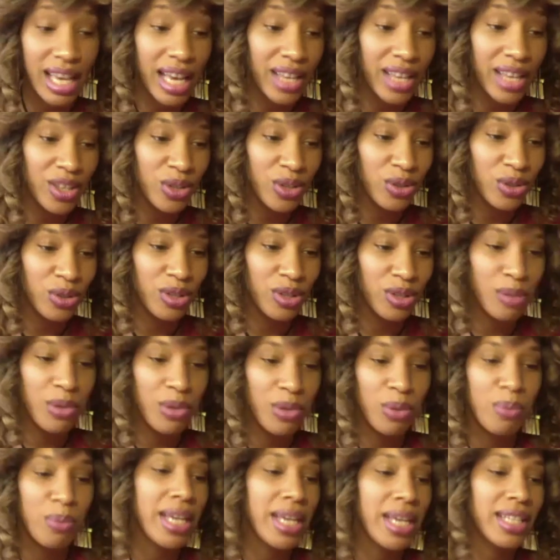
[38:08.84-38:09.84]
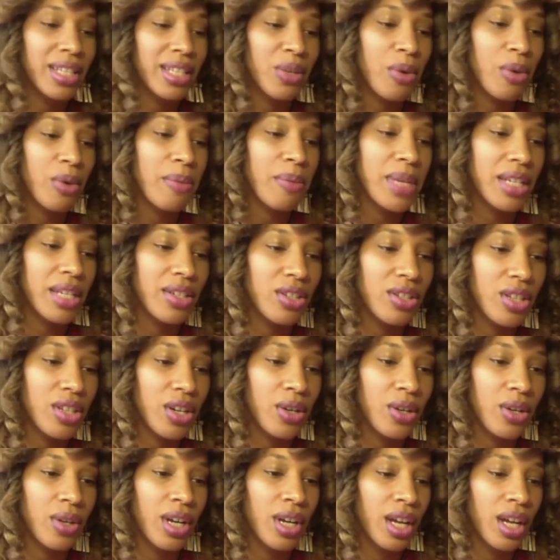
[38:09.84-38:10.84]
And those are some amazing women.
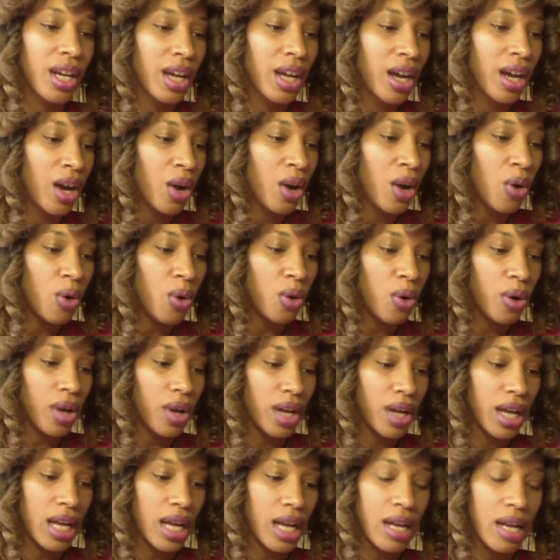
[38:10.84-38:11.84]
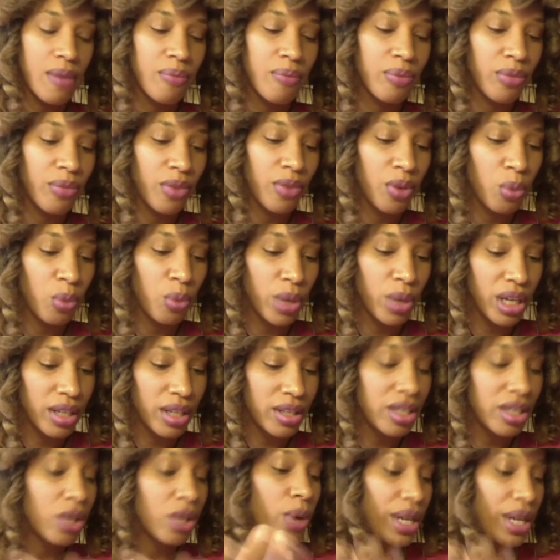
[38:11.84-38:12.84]
So what
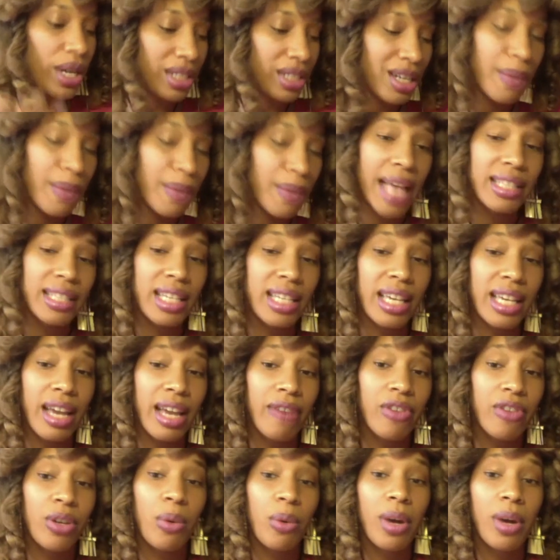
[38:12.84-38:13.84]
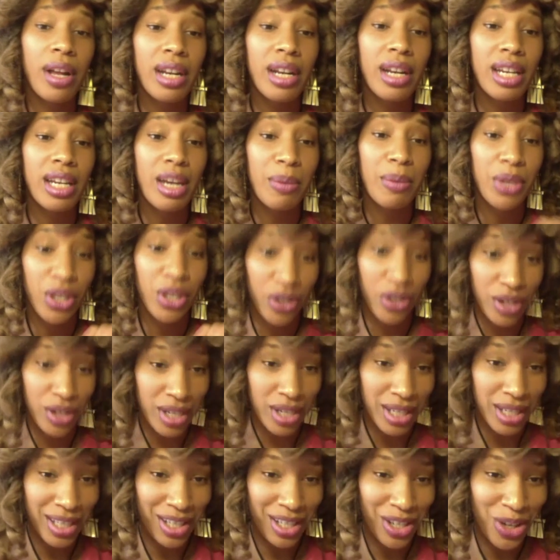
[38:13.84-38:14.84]
the question I'm asking everyone, and I'm
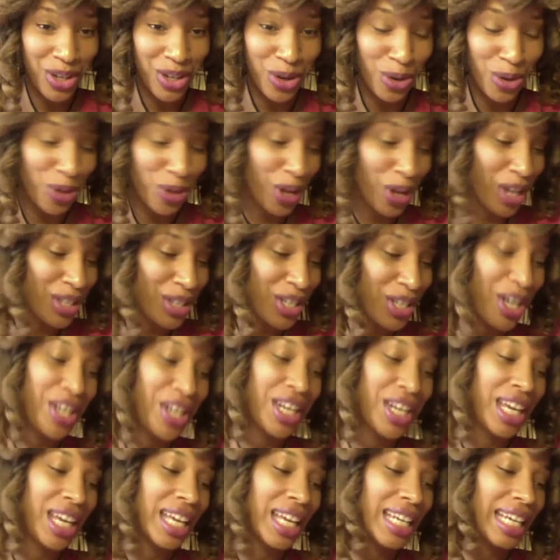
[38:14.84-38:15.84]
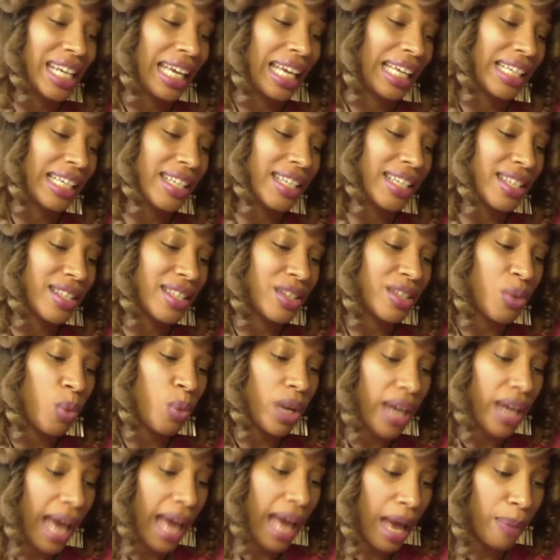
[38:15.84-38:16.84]
curious your thoughts on it, is
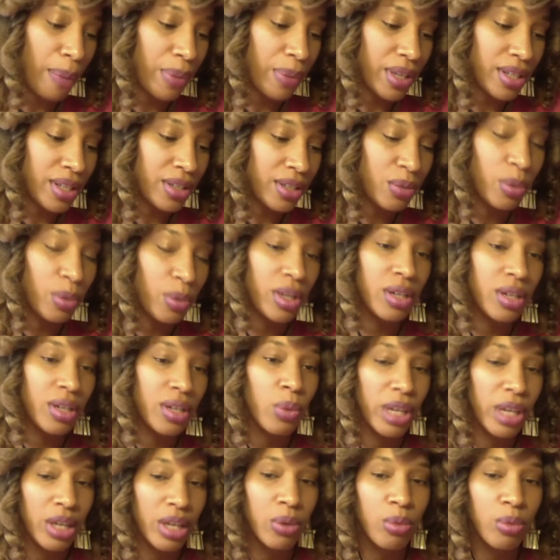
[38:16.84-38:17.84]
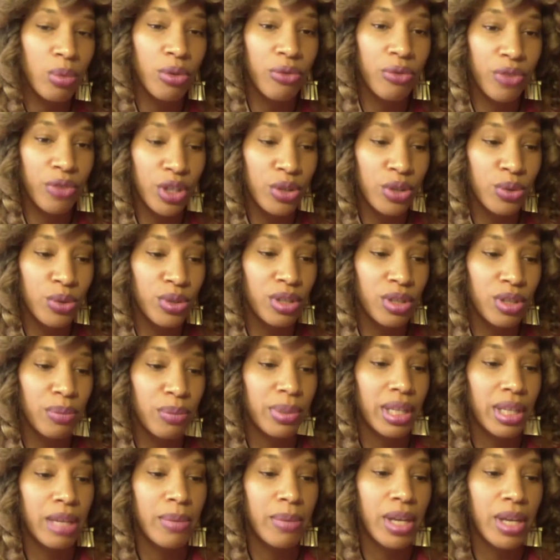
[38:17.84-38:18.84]
what happens when we refuse to
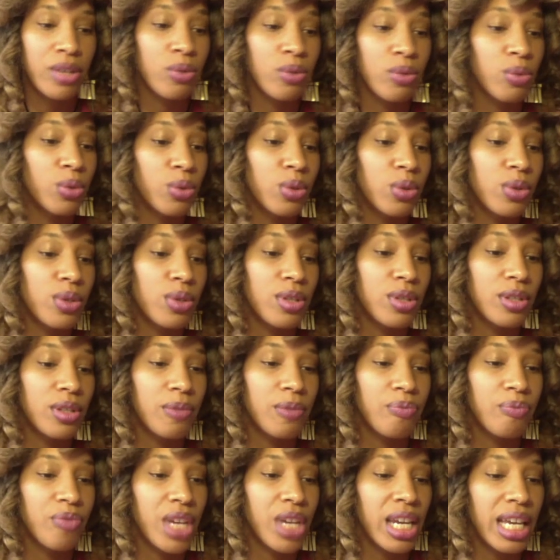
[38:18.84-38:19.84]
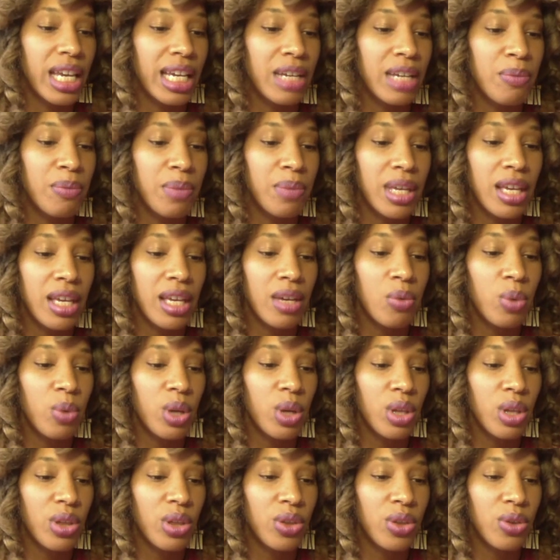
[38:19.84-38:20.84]
play by the rules? And it can be
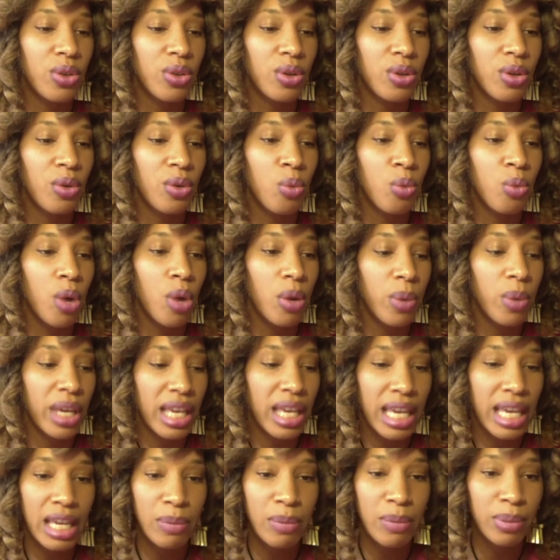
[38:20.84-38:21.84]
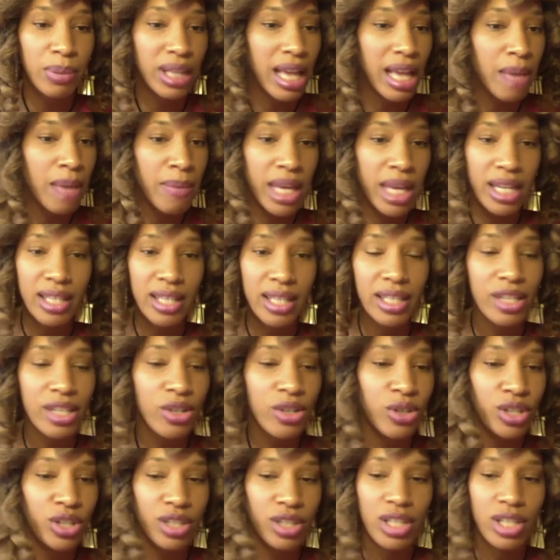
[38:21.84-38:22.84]
with what we eat, plant medicine, or
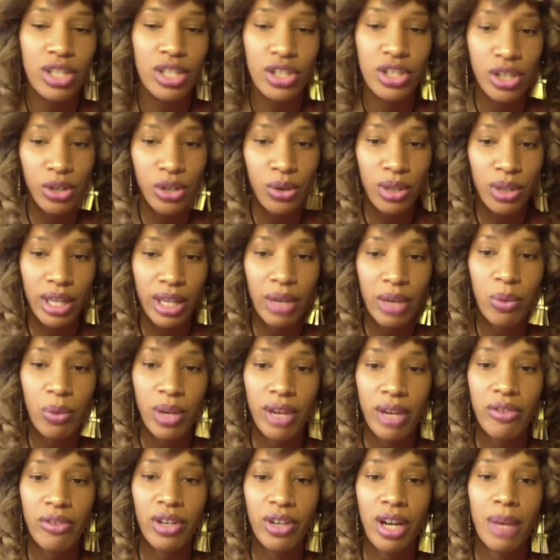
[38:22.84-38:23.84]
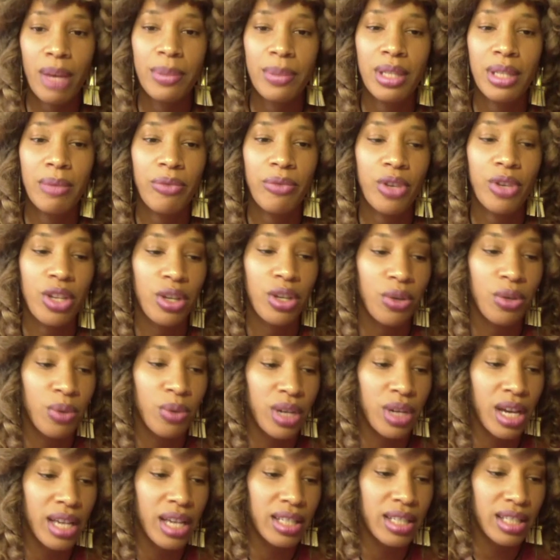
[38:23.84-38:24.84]
just in general, like whatever comes up for you
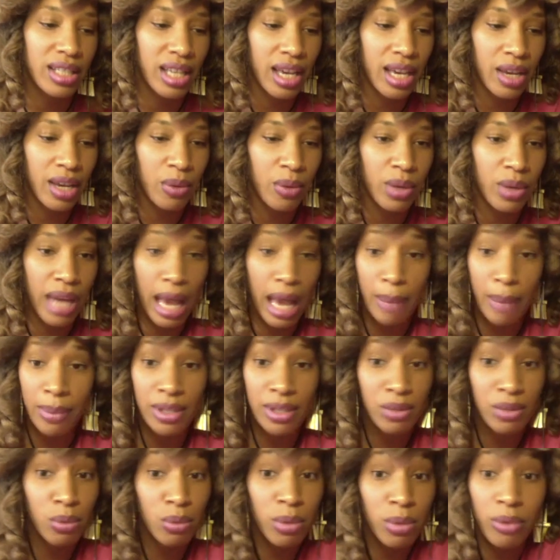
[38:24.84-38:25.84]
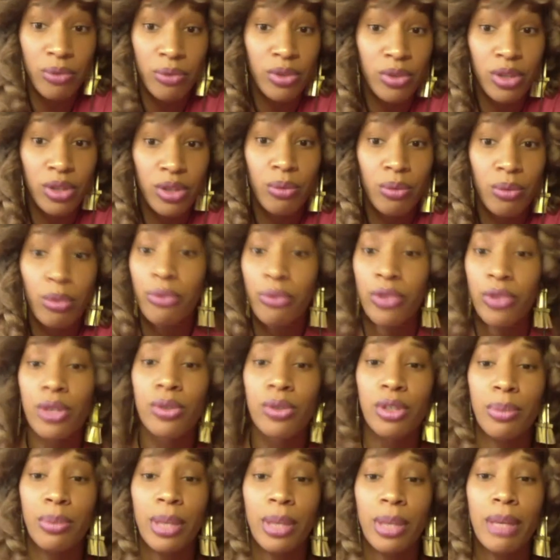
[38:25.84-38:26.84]
when I say what happens when we refuse
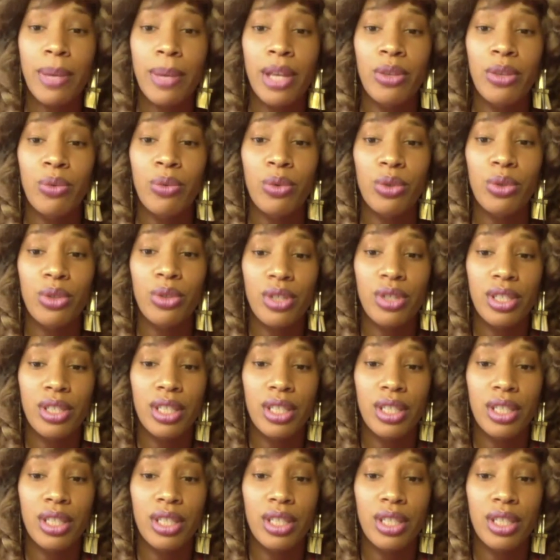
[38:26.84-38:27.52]
to play by the rules.